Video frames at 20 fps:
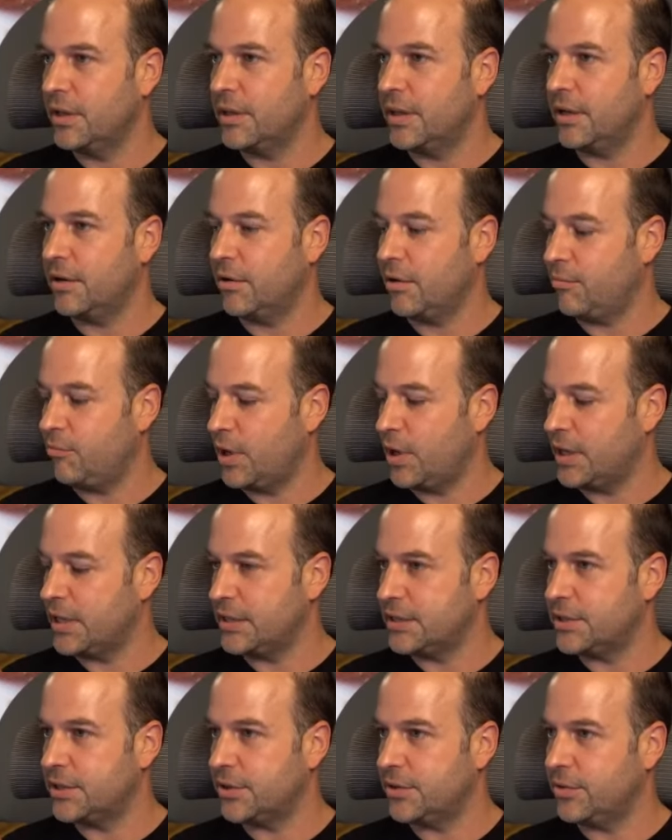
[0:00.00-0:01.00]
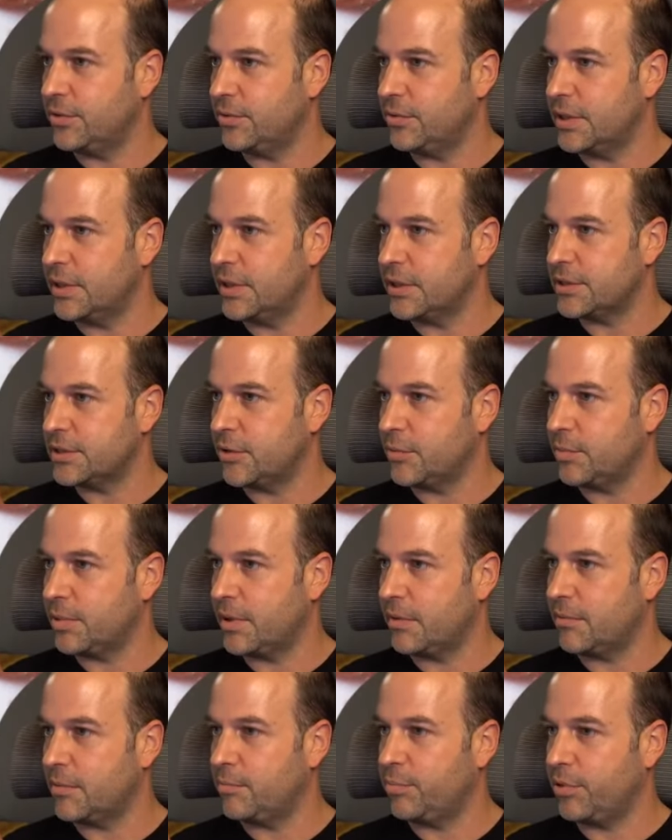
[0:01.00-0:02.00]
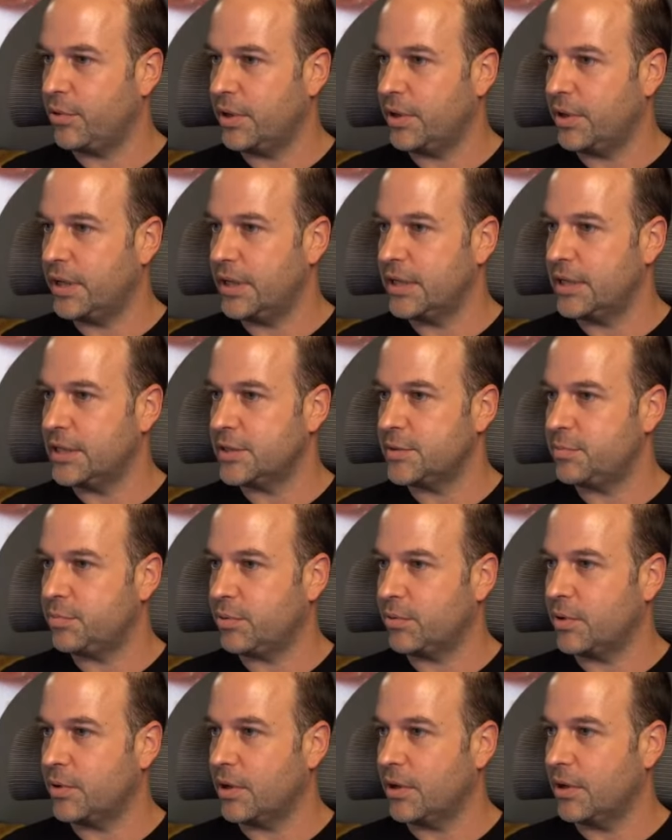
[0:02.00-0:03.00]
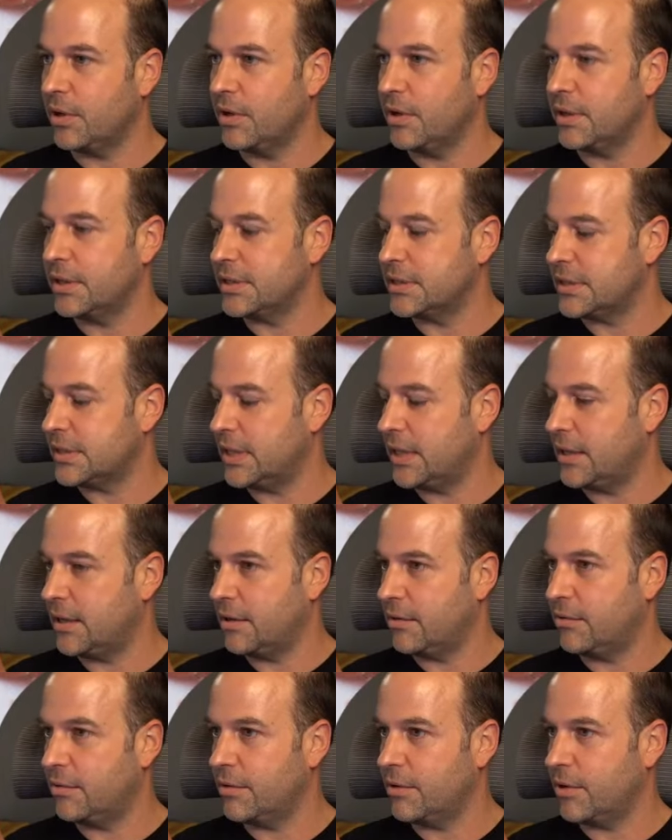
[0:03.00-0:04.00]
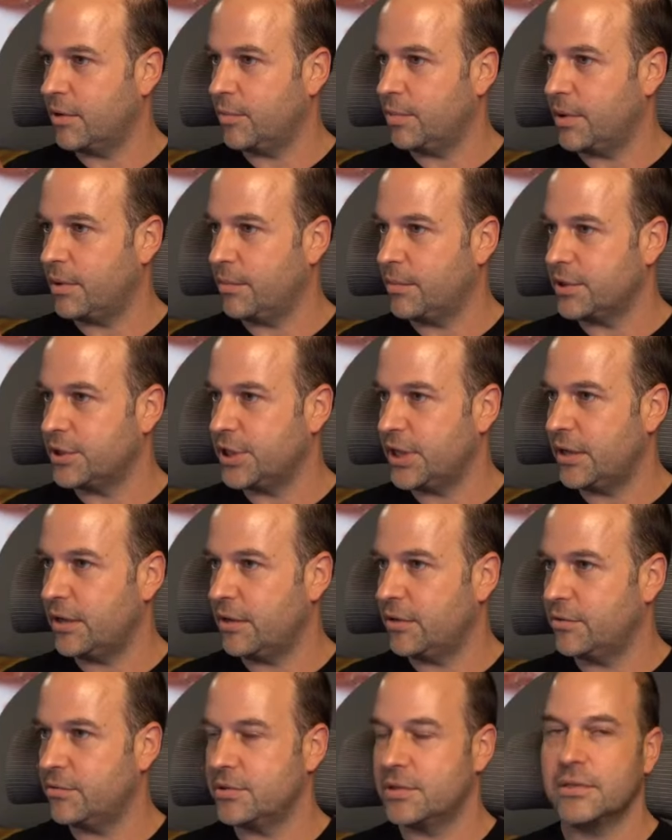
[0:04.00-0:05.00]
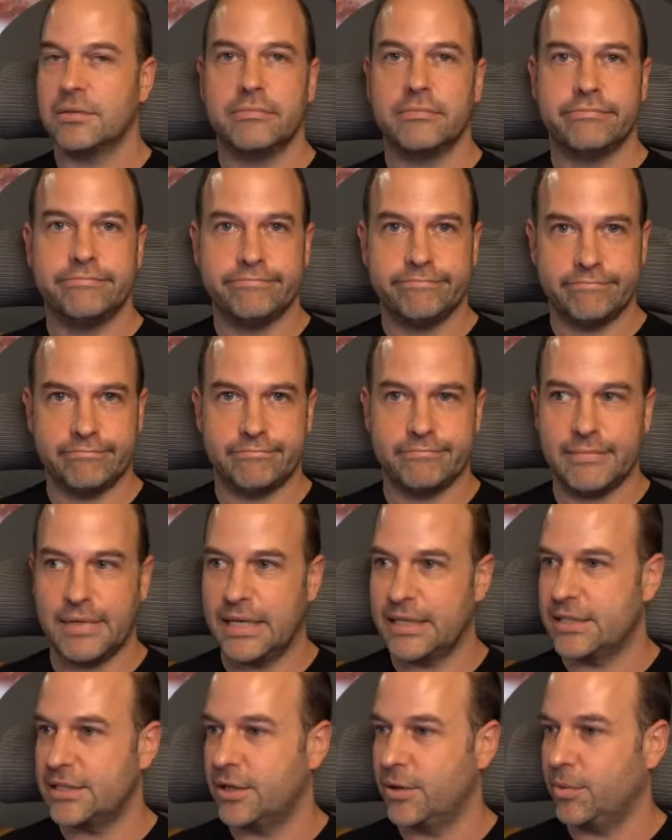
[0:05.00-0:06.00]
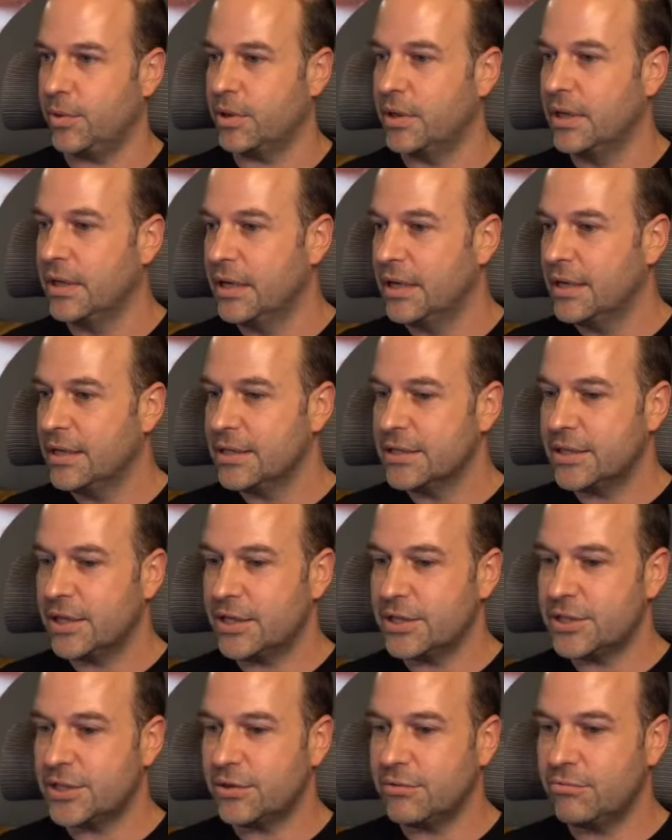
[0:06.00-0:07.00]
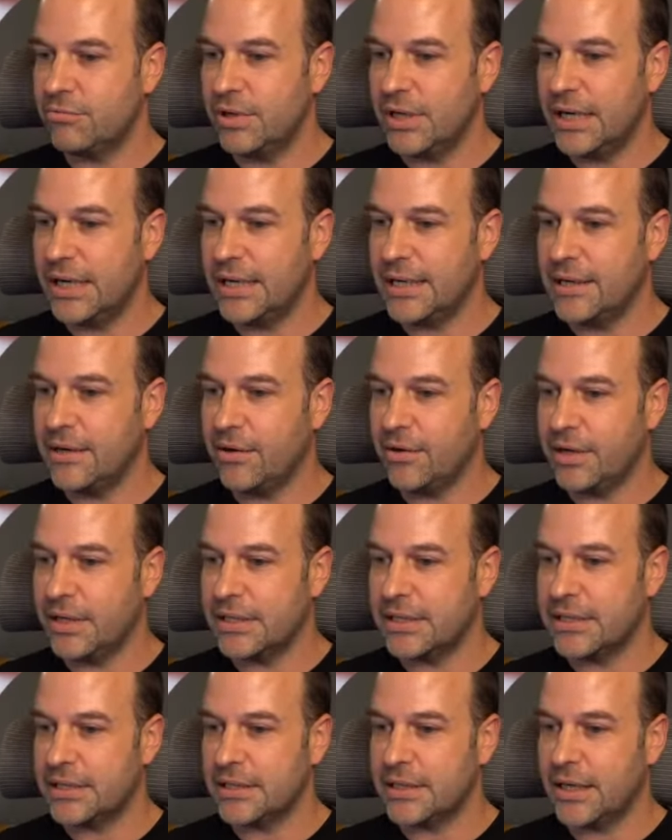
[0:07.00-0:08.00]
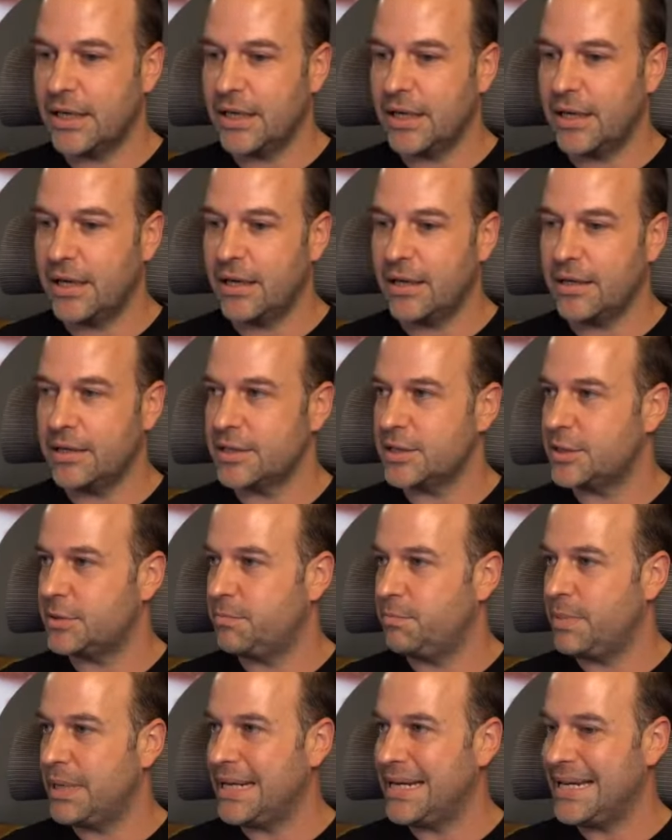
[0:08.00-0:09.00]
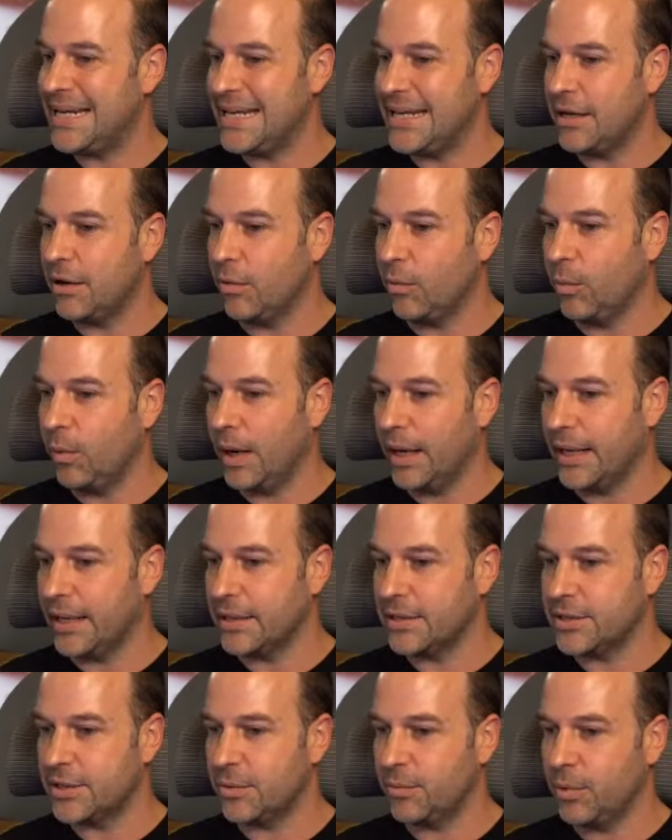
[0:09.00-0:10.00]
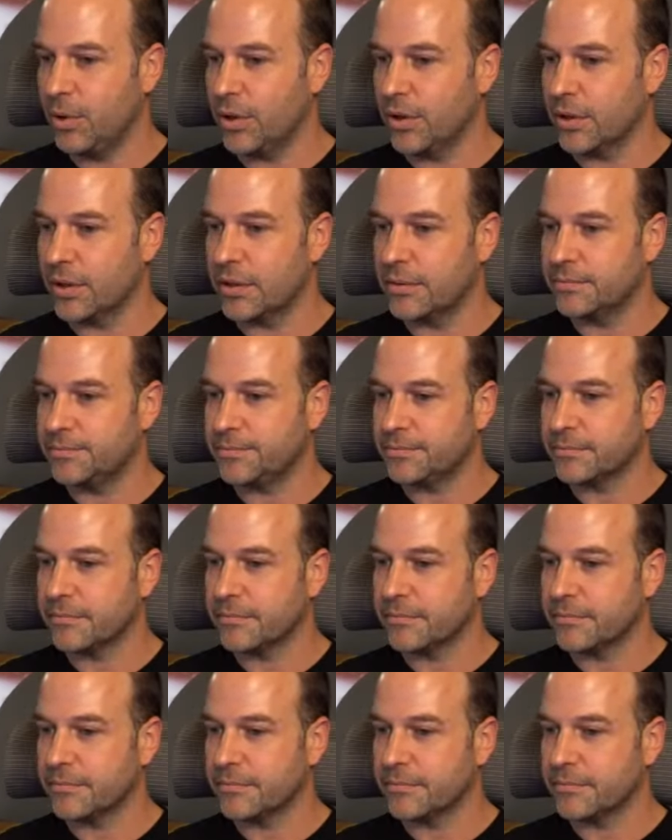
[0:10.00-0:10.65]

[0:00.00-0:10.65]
Then I'm ready to, let's open up the brightness, pull the highlights down, open up my shadows, and so on. So it's a really nice, speedy way to work.